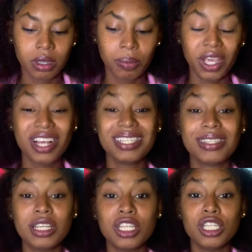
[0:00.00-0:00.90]
Because,
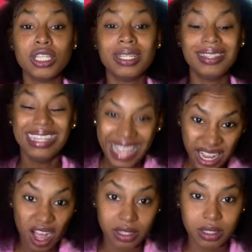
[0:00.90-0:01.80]

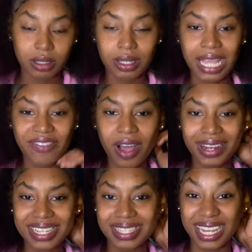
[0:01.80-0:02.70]
niggas, you have to
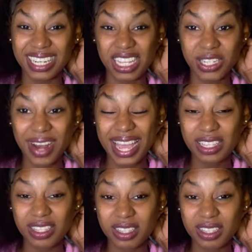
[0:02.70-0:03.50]
understand this, right?